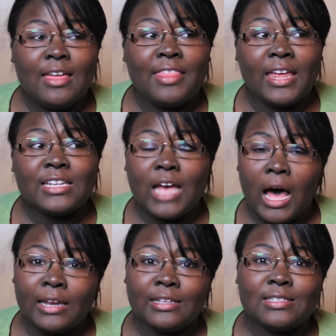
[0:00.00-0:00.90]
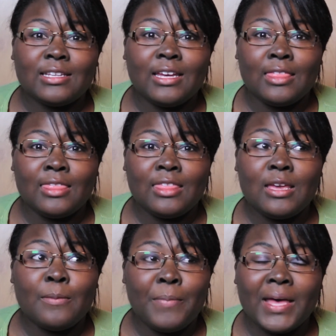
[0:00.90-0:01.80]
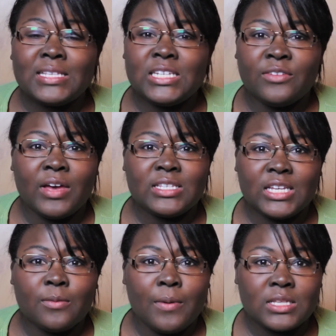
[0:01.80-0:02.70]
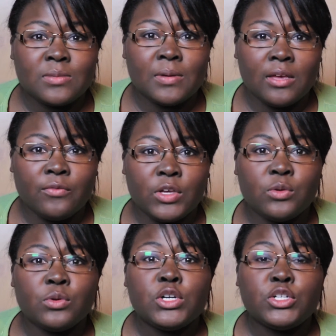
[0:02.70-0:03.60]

That is honestly the best advice I could possibly give you.